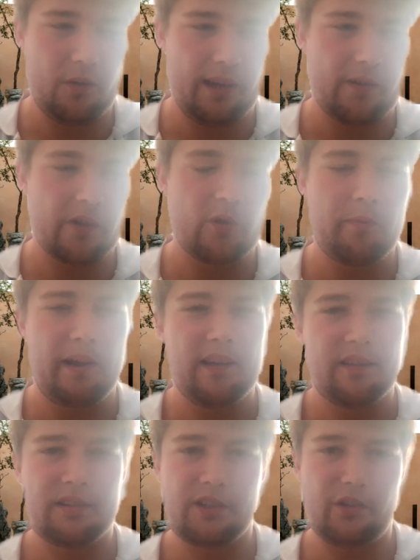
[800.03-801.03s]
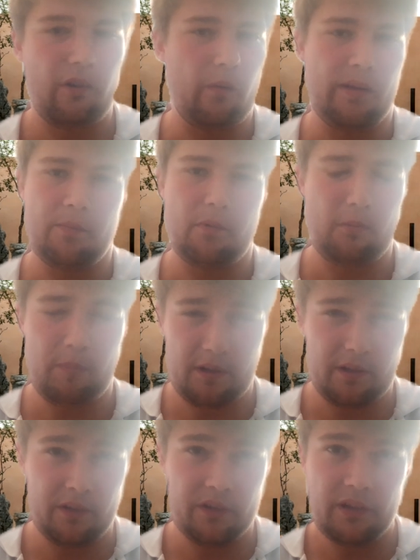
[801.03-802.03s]
And Crystal Palace, I just don't know where to put
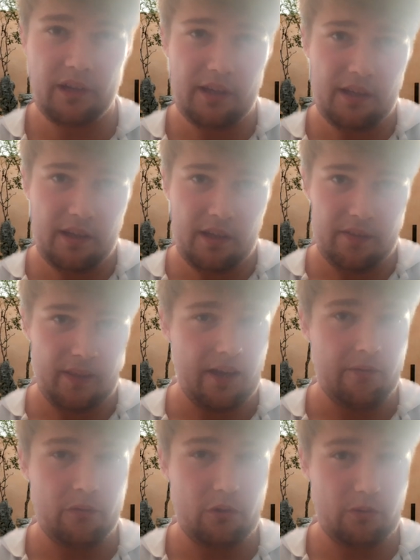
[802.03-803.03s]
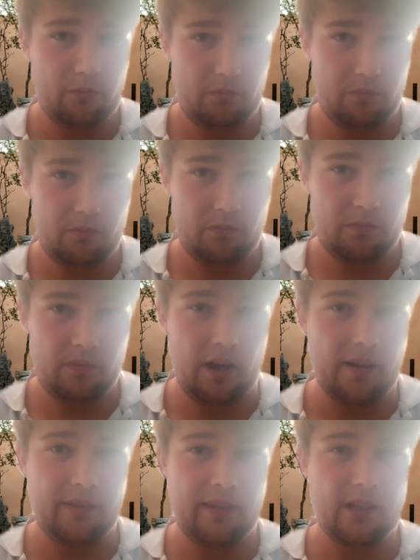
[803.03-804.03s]
because they
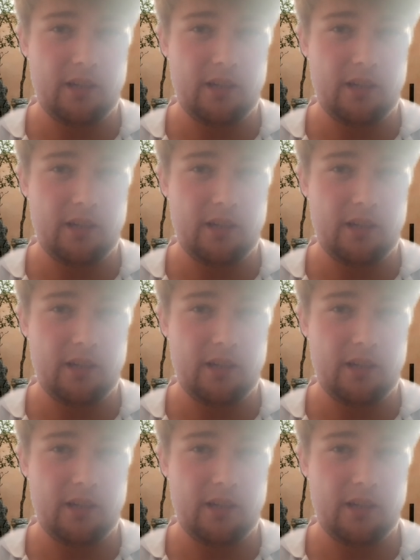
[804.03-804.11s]
could